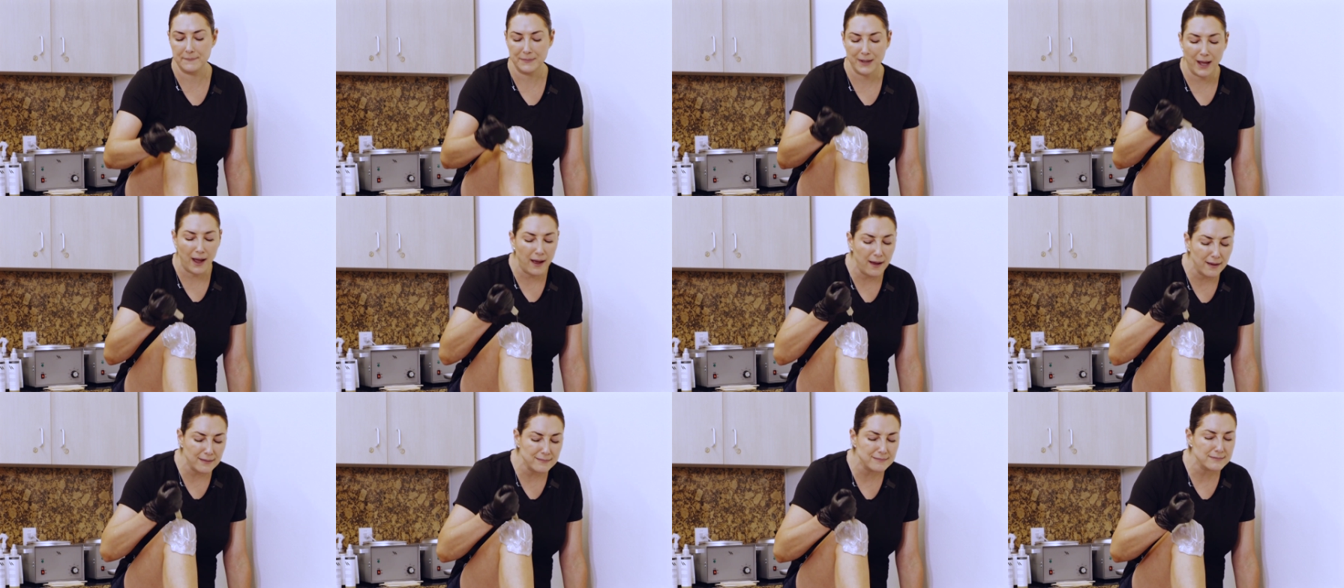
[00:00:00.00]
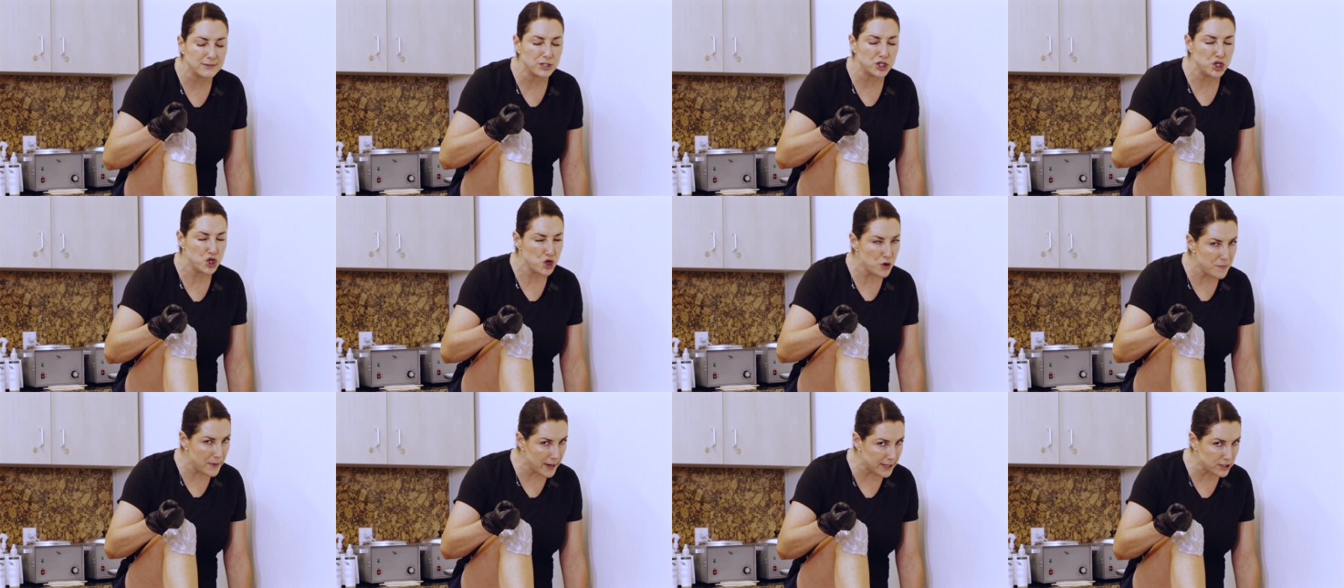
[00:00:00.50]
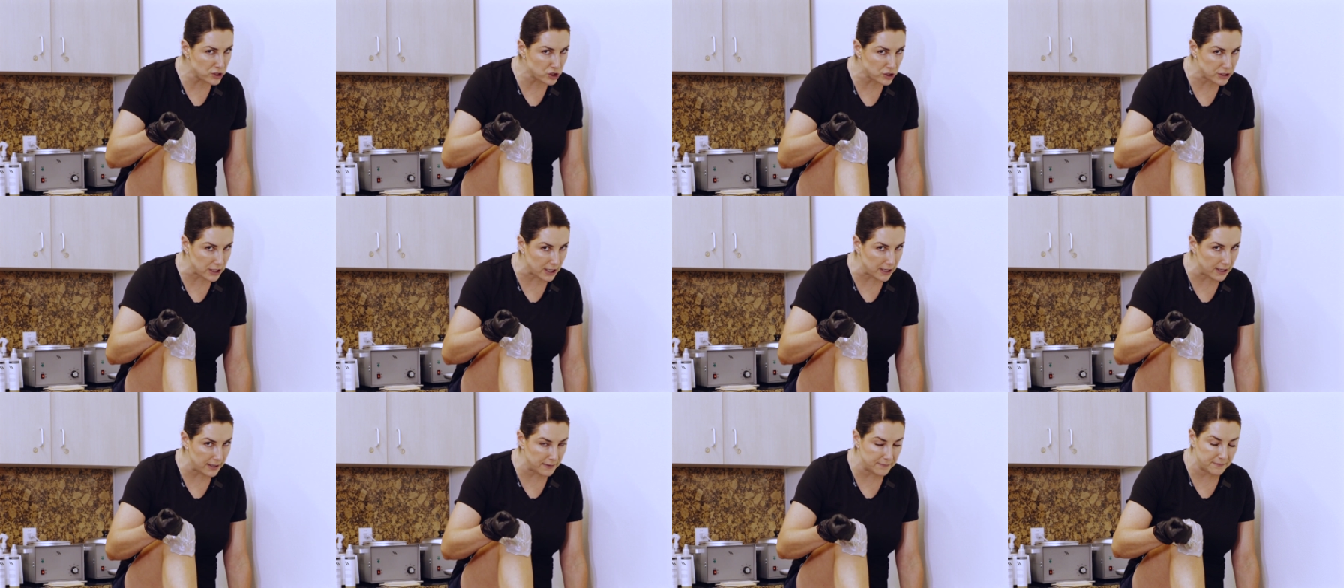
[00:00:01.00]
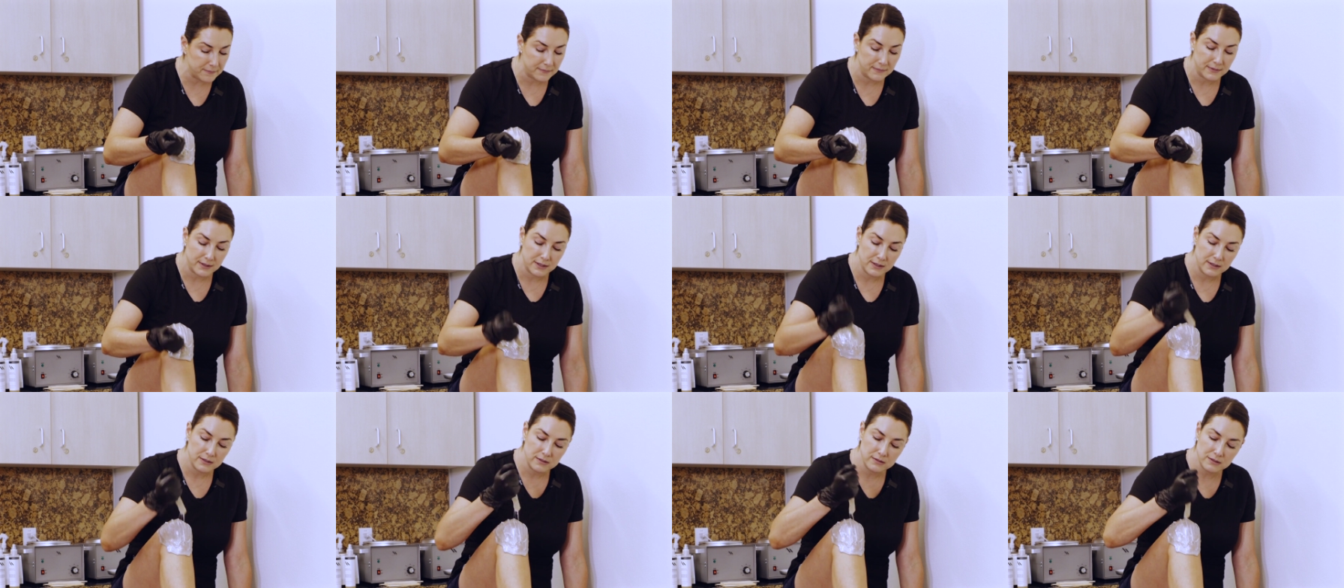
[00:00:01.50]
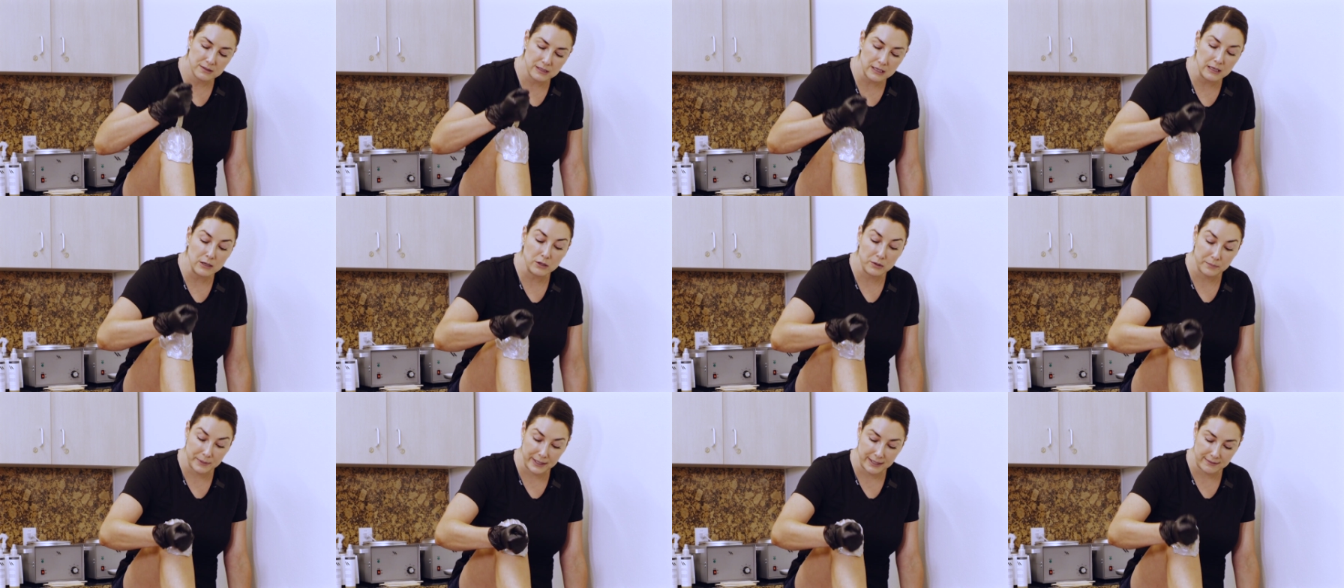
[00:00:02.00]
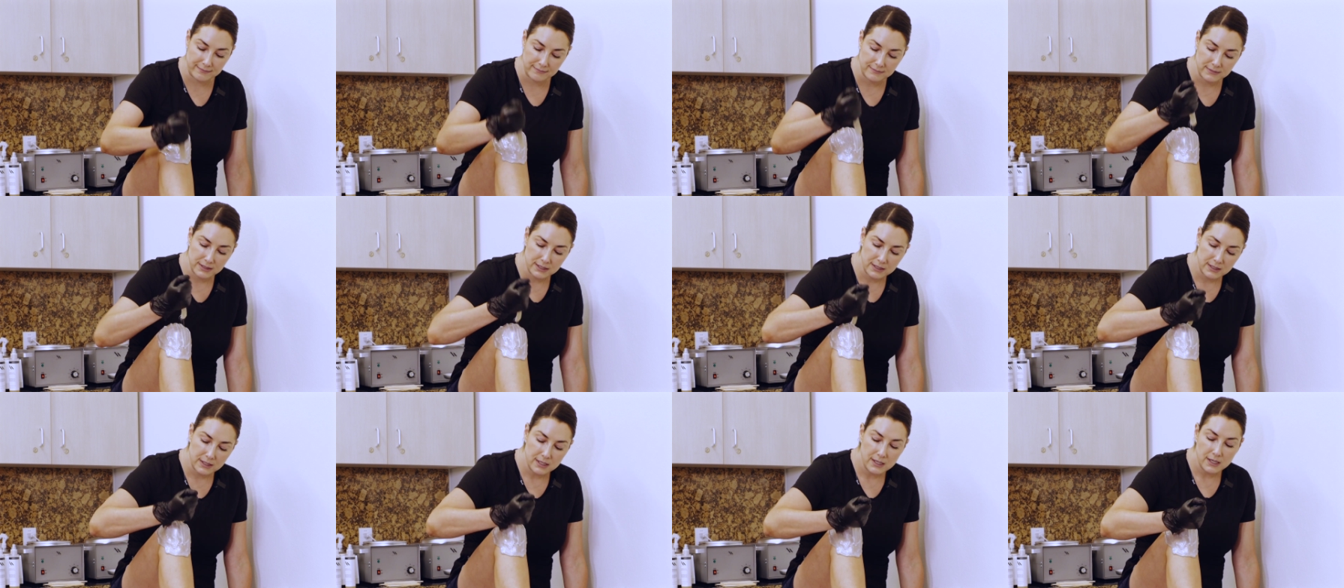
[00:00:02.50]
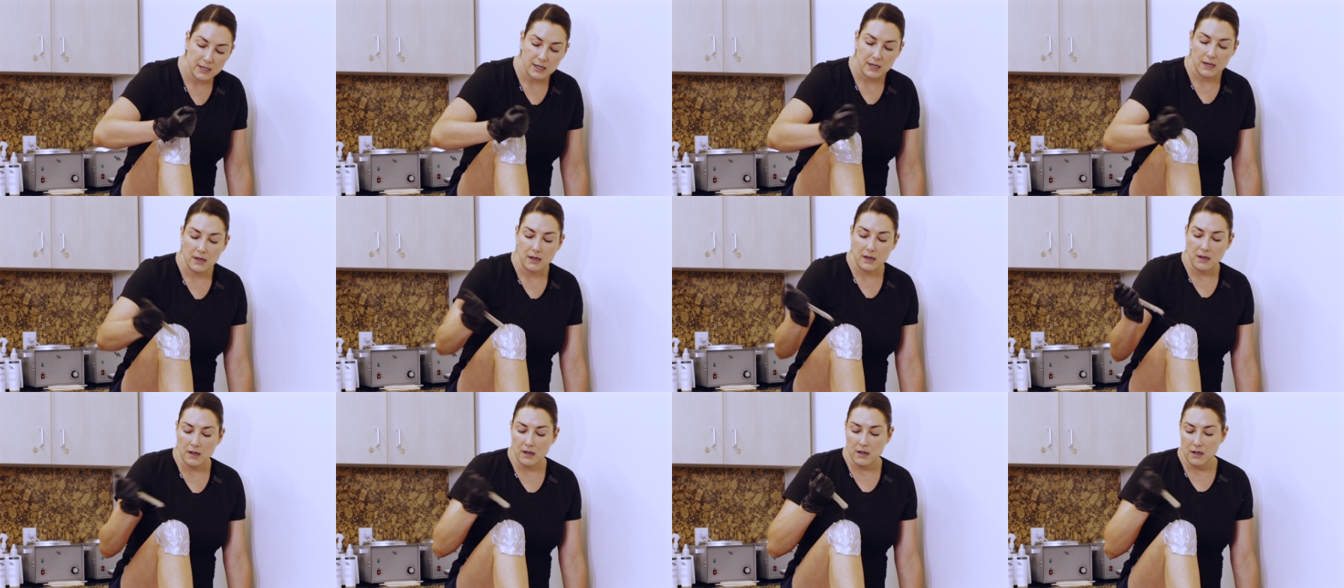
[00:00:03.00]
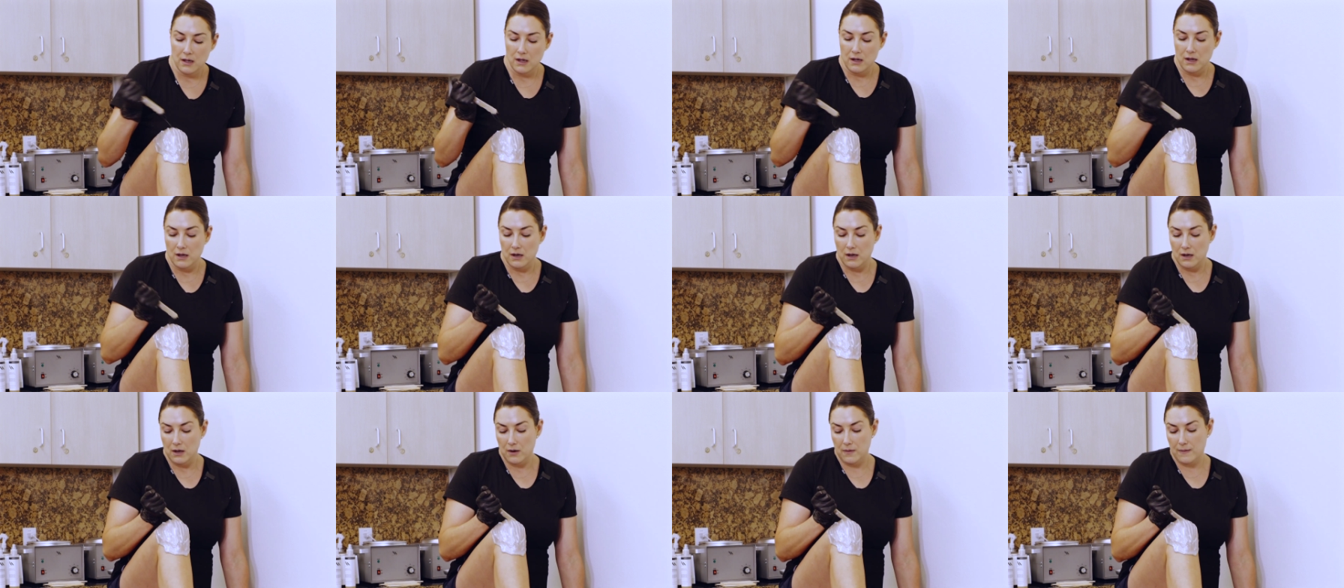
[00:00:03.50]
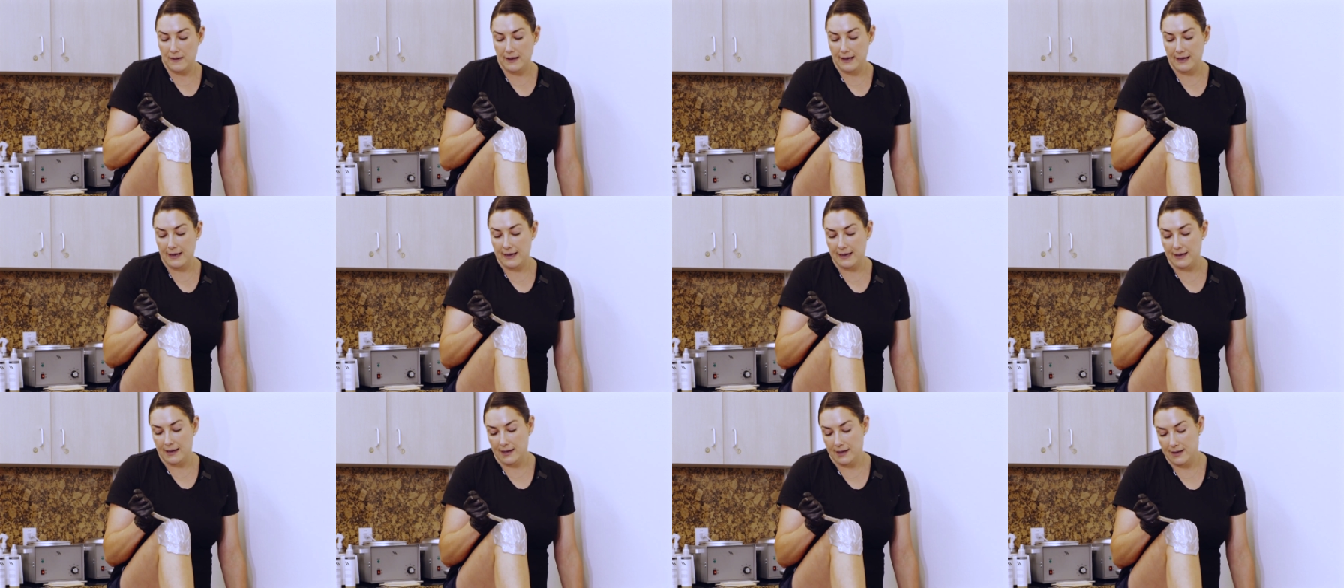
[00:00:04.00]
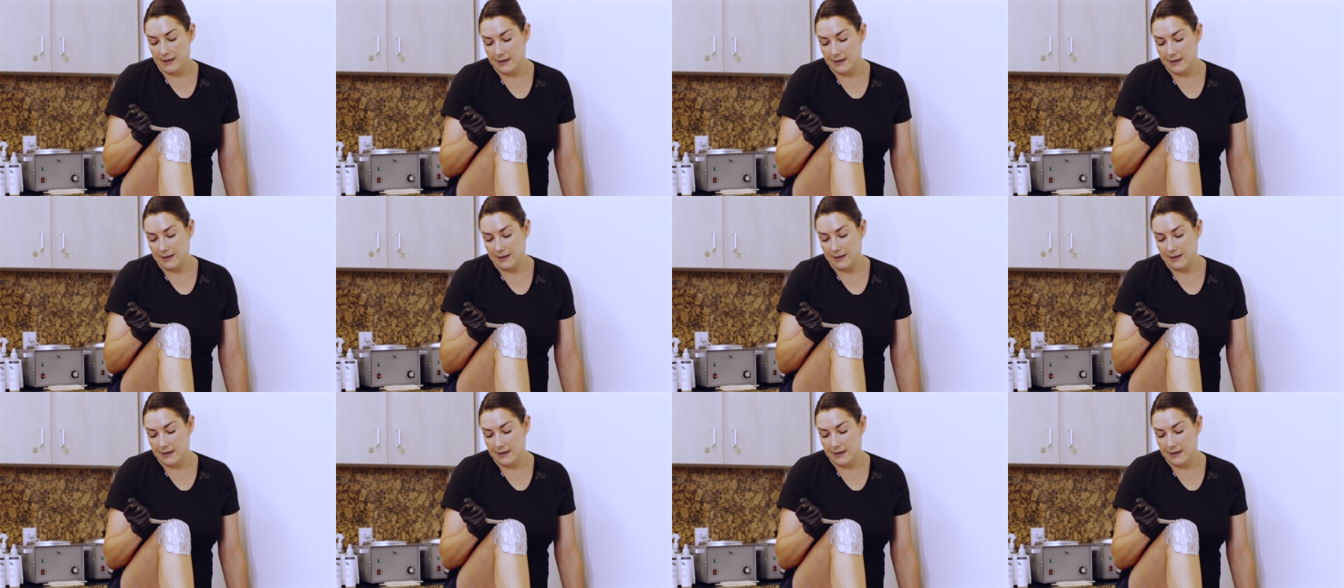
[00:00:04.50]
Not too much time, just a little bit. Okay.